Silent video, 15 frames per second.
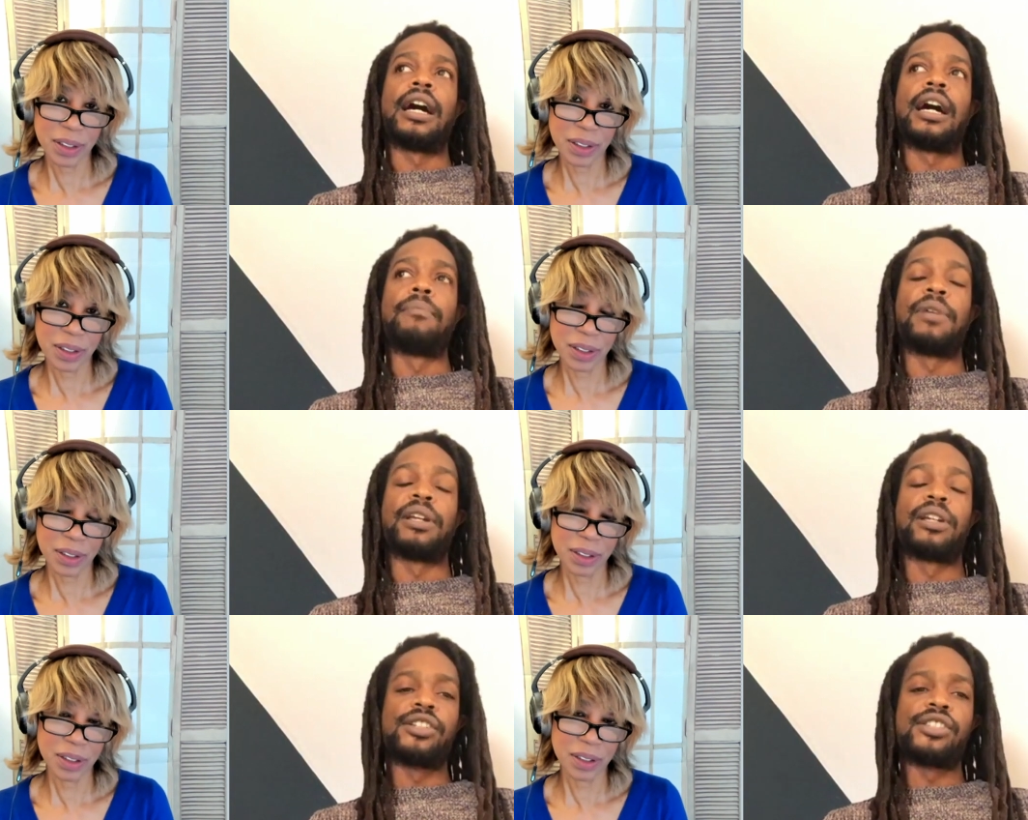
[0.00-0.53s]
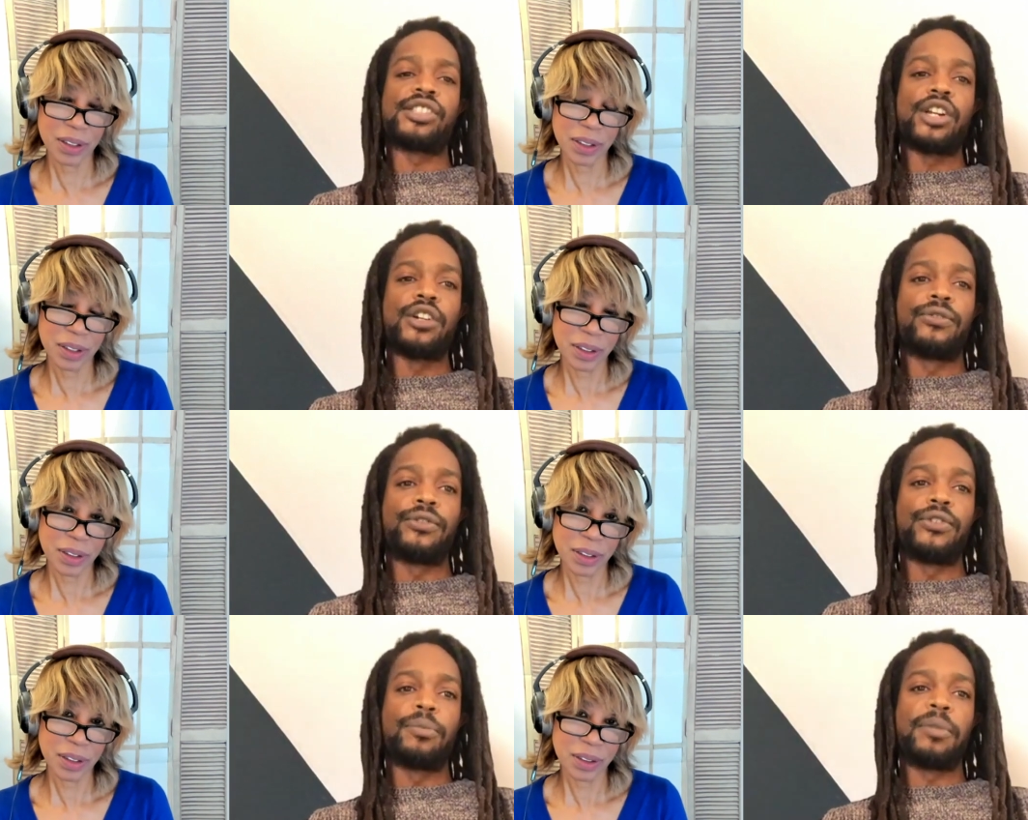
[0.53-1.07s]
Speaker 1: Um, because
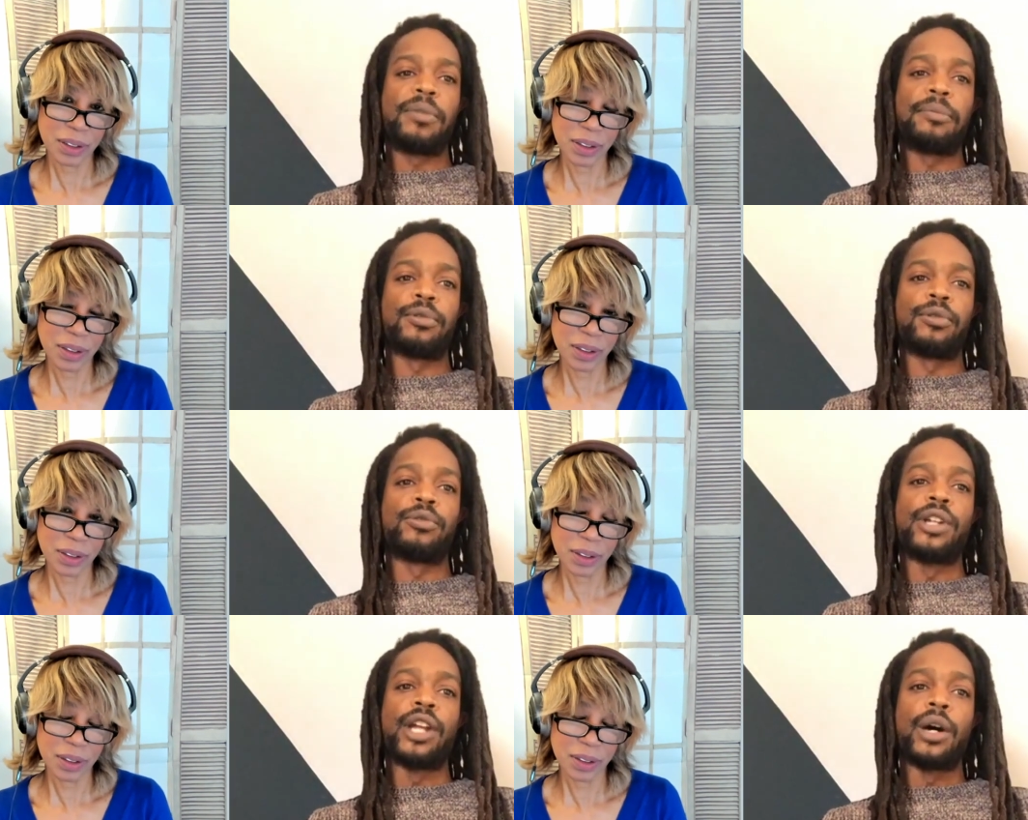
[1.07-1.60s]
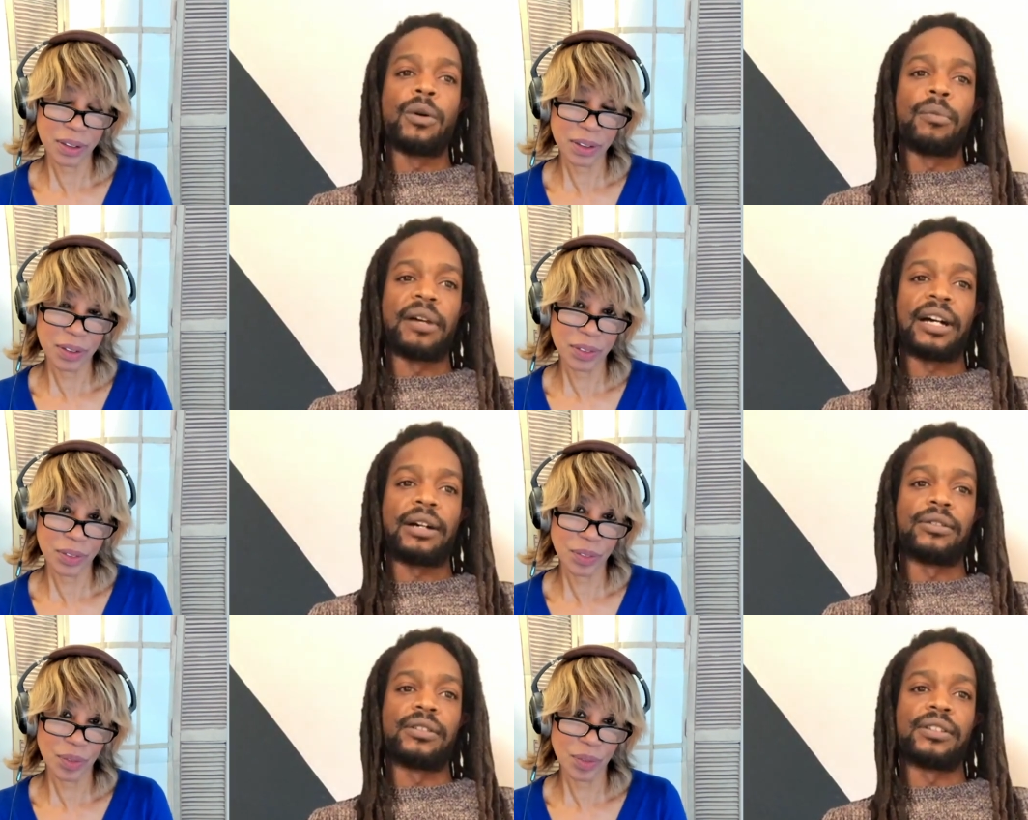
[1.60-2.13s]
so few people know
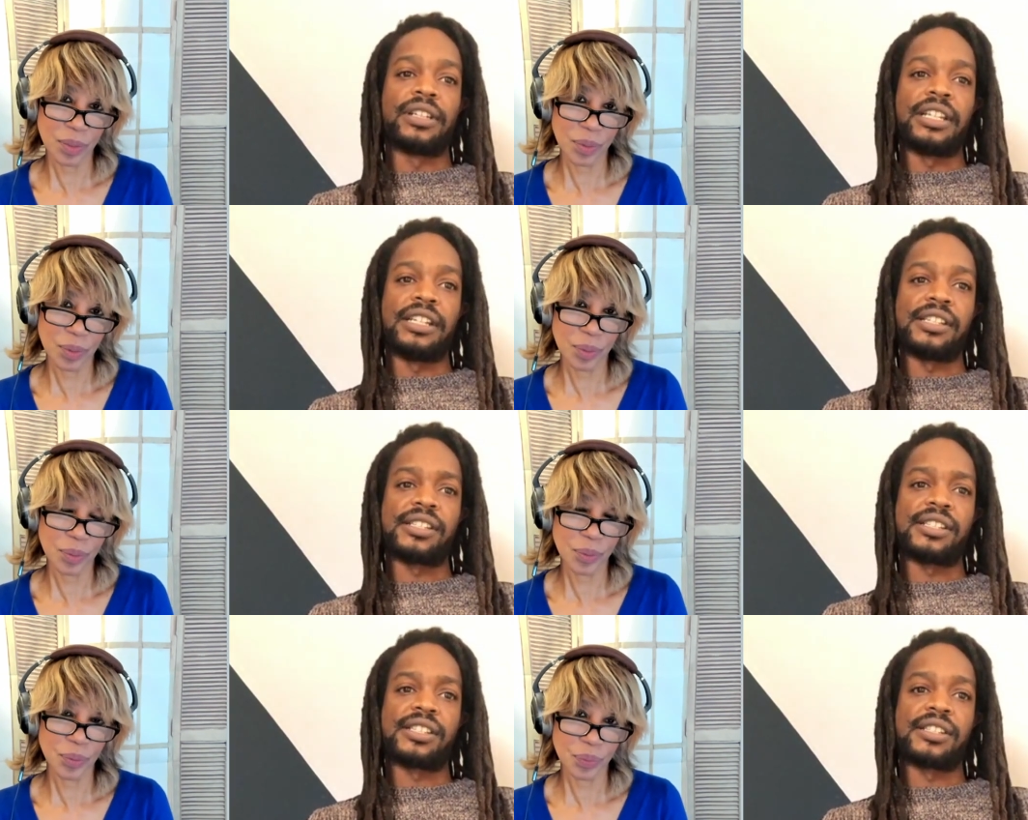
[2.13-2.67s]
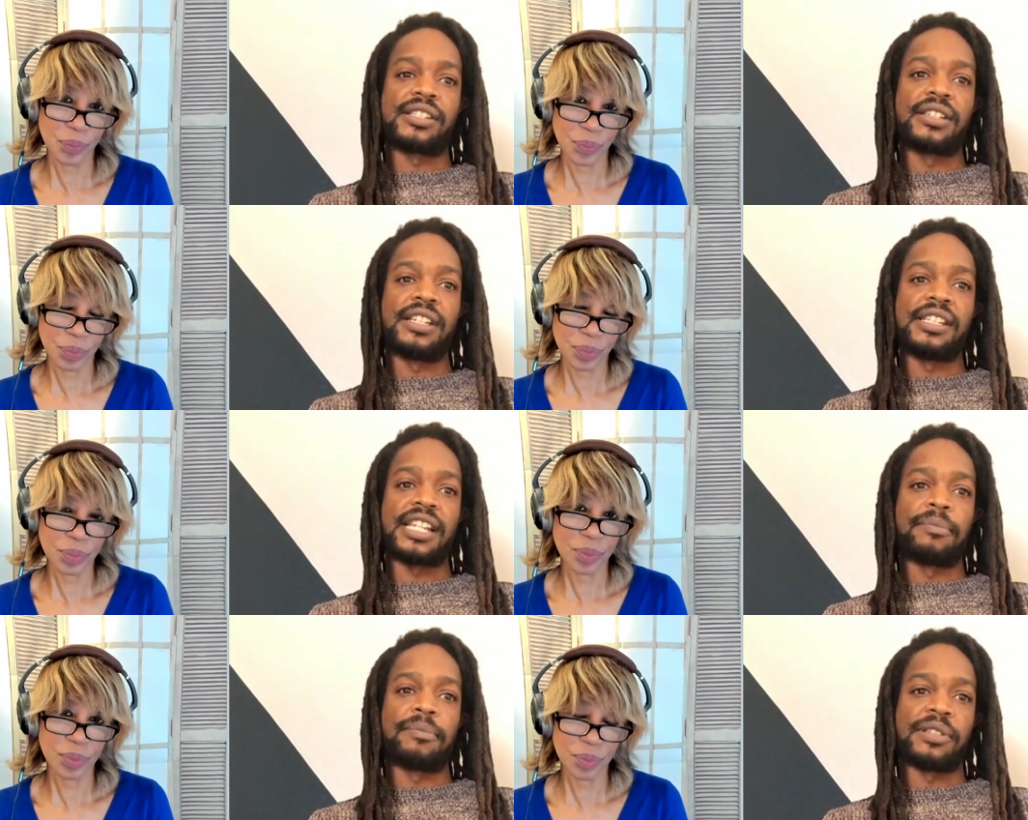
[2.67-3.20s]
about these
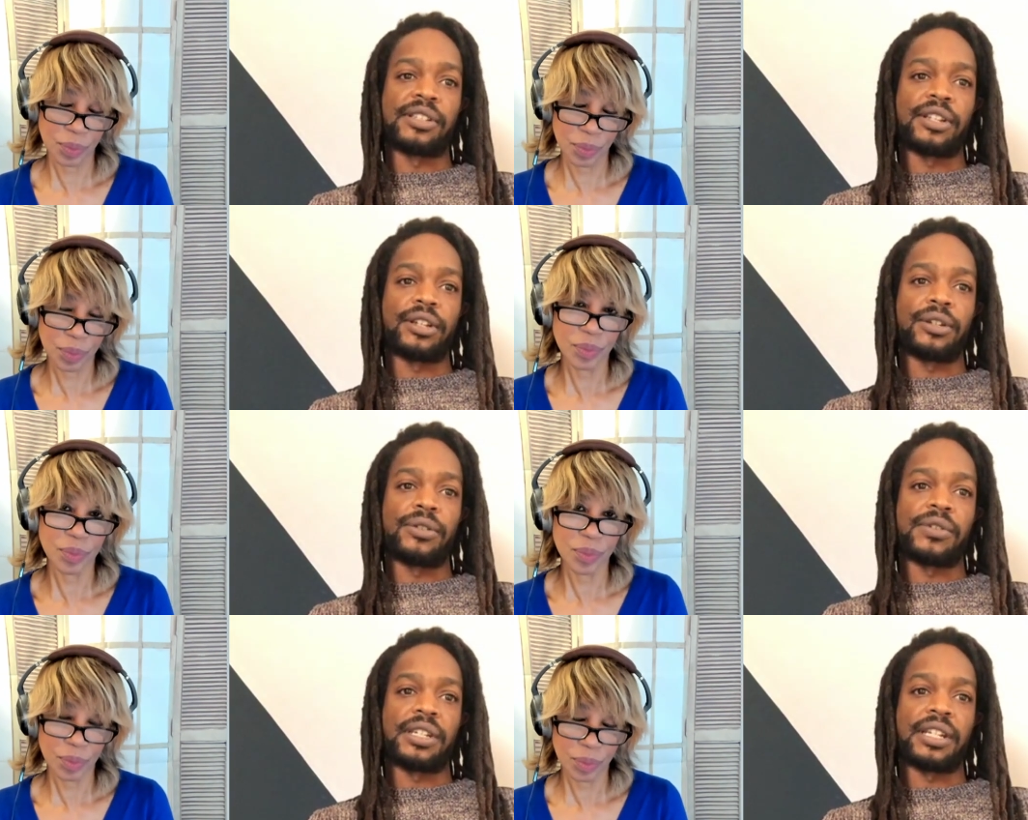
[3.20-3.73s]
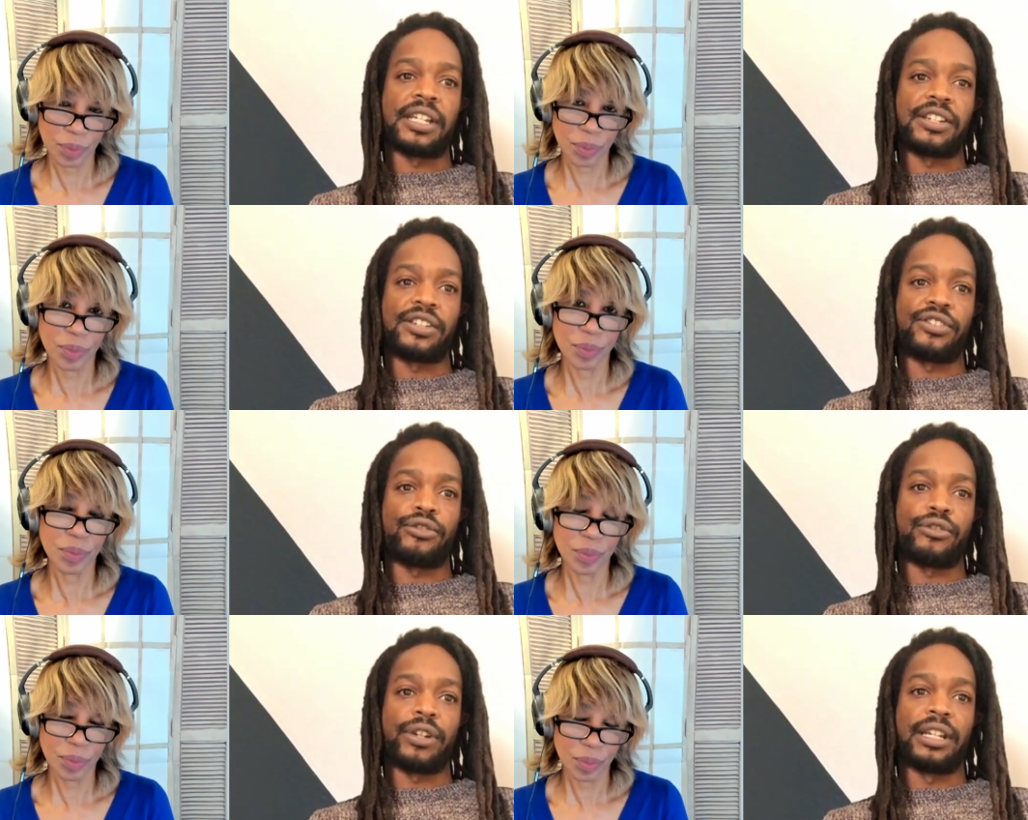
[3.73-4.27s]
these episodes in
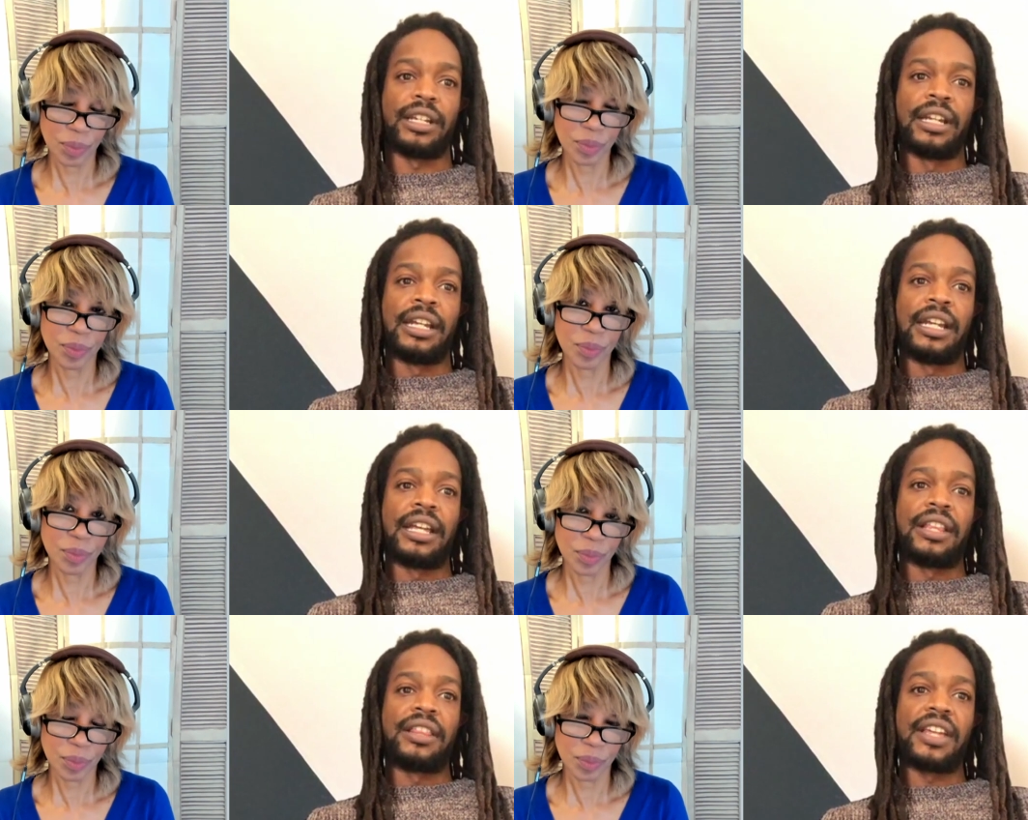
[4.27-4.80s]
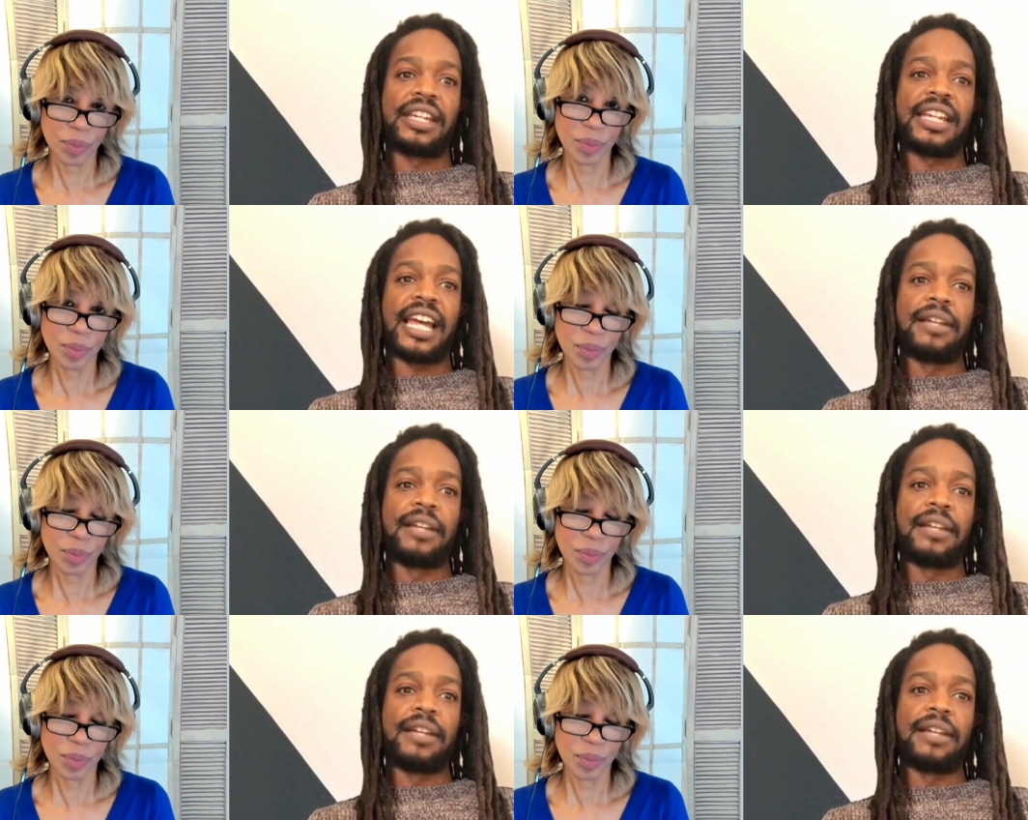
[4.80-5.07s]
history, they